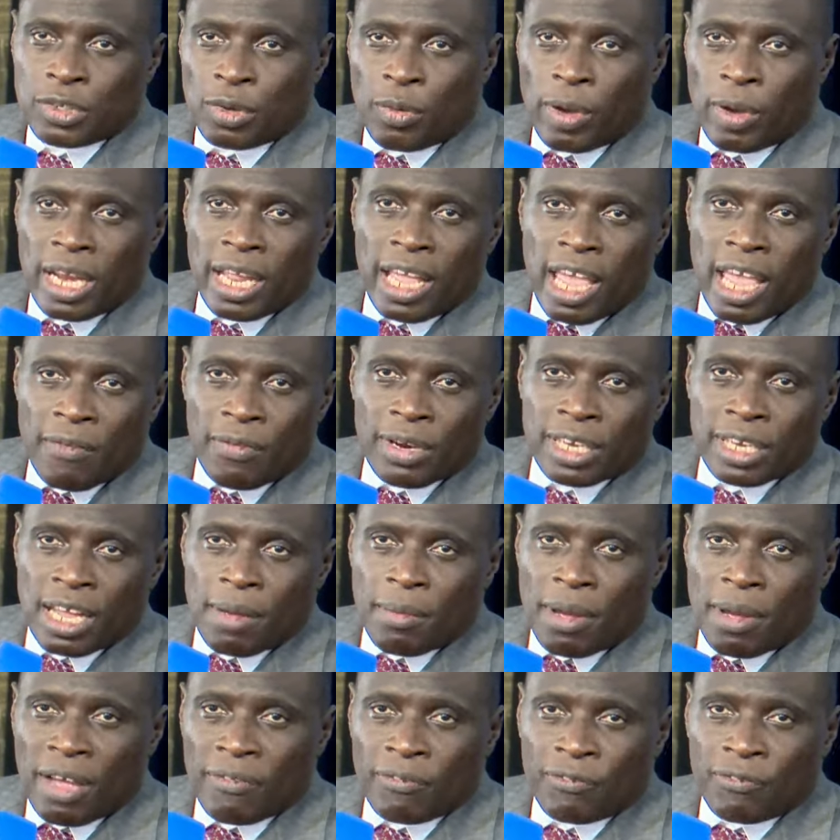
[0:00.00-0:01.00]
so when, every
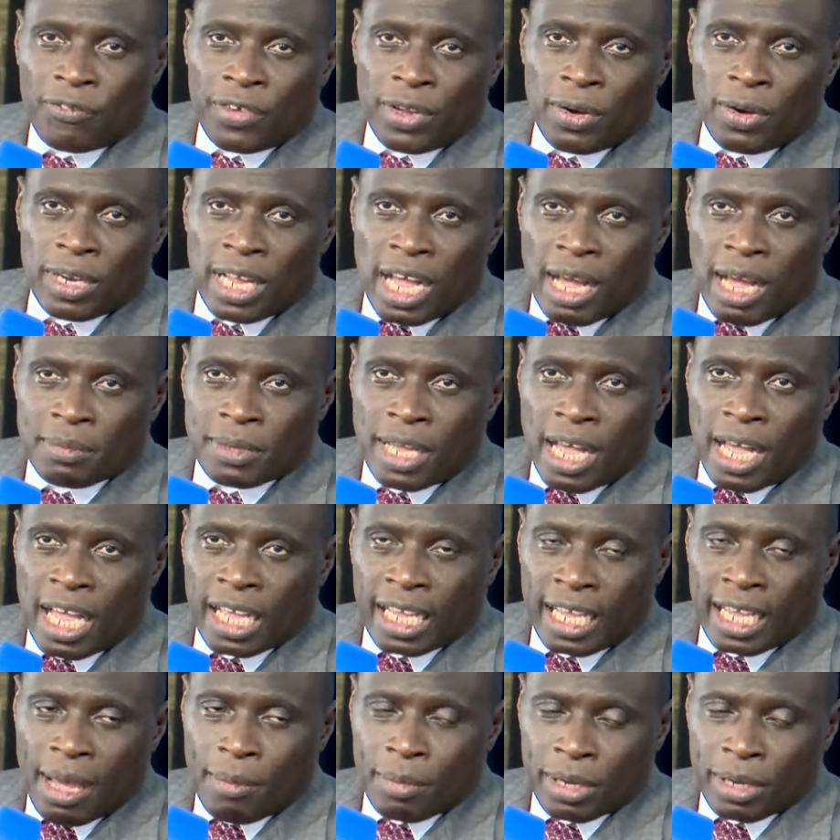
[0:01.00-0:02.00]
time I feel I'm,
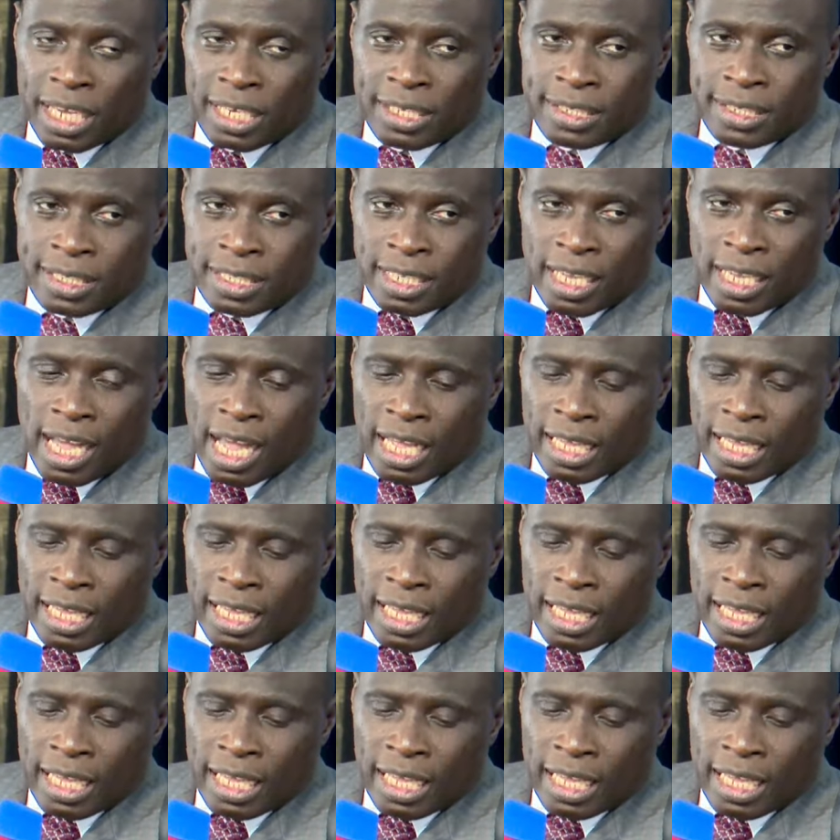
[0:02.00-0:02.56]
I, get, I'm get,